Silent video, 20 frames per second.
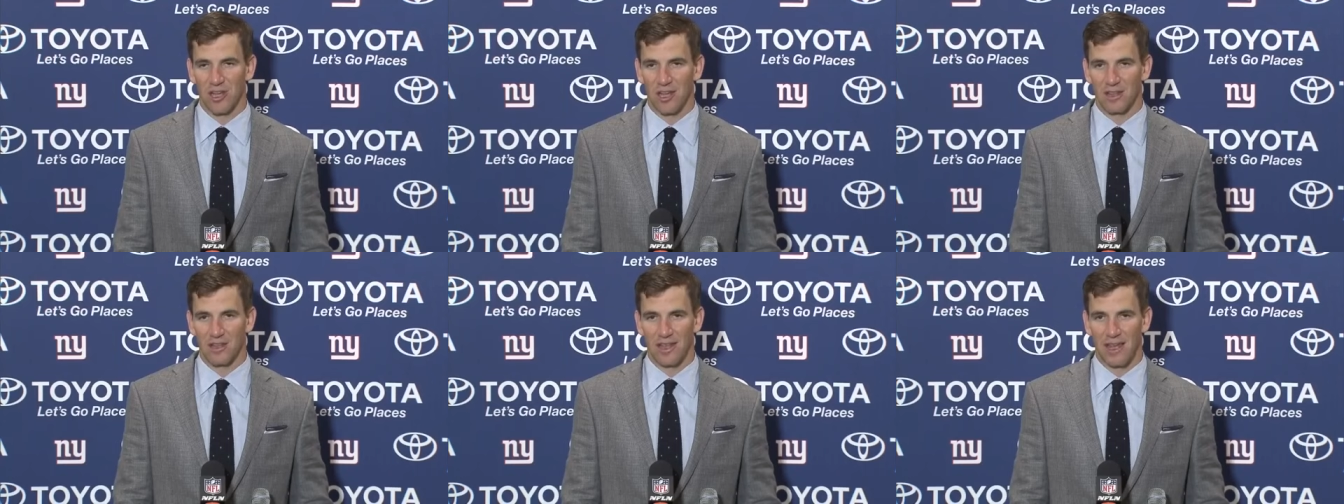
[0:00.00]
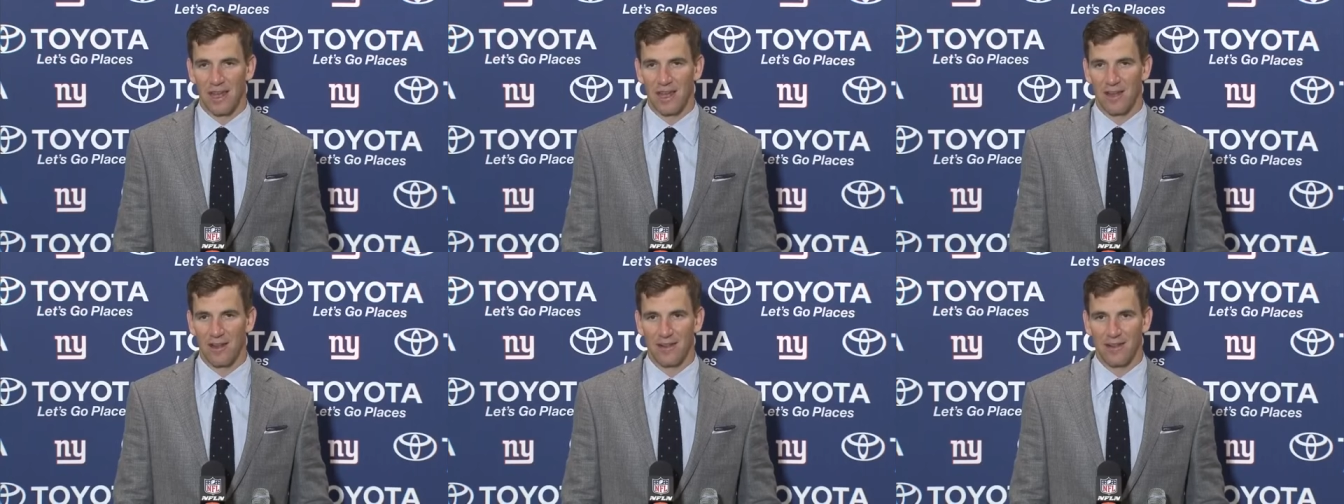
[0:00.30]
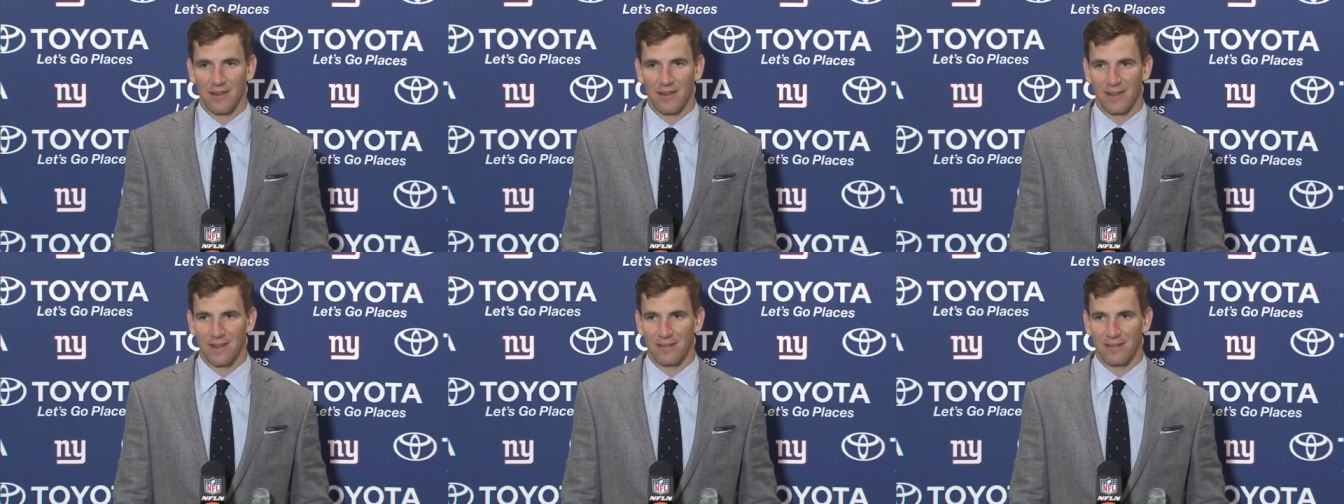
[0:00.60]
check down,
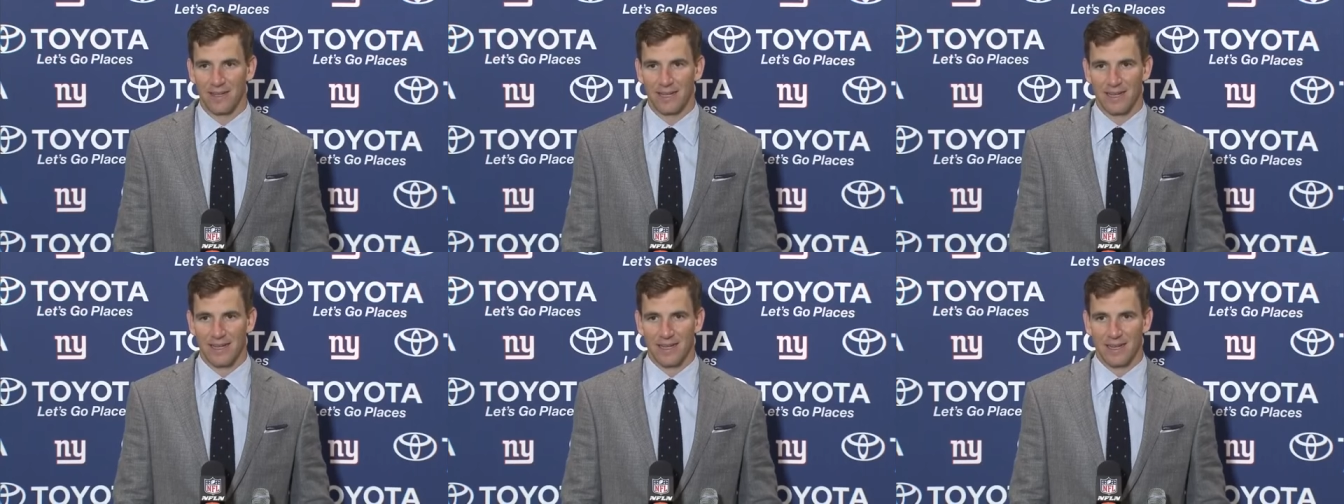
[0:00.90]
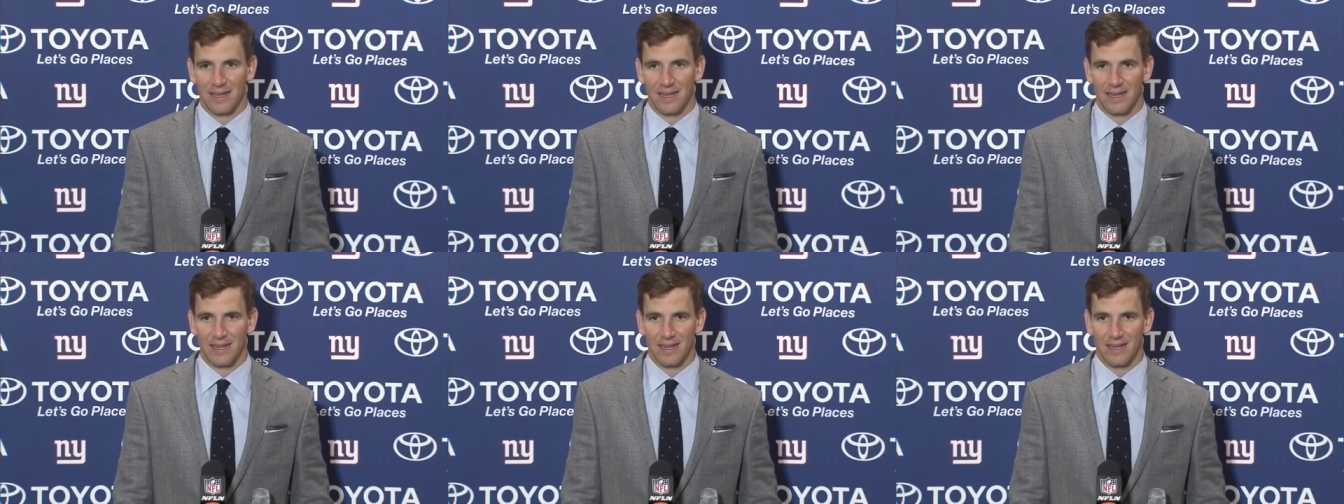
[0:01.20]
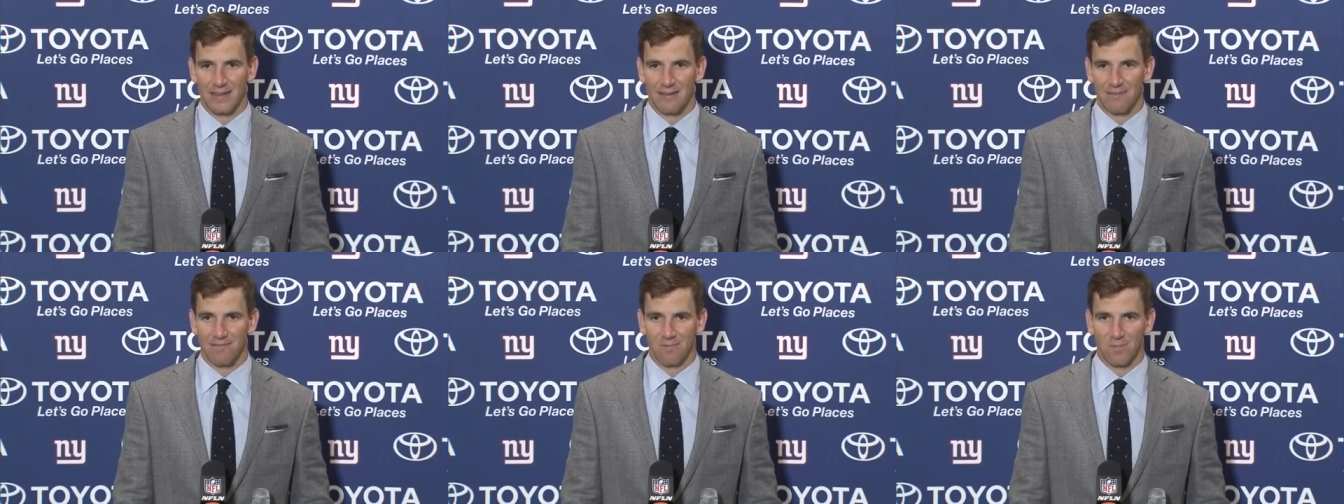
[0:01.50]
and then you
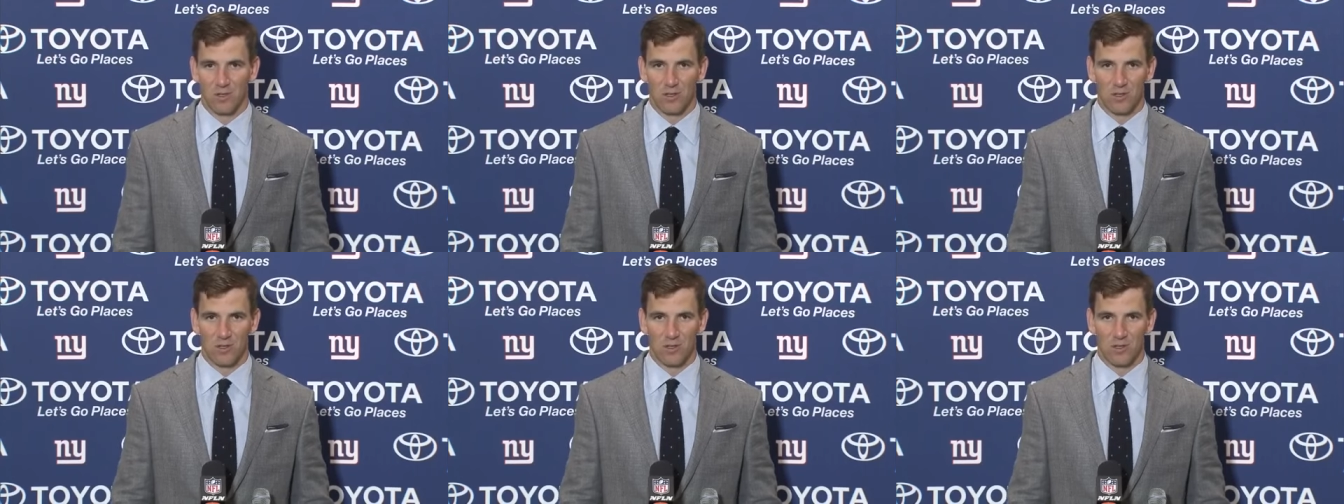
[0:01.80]
know,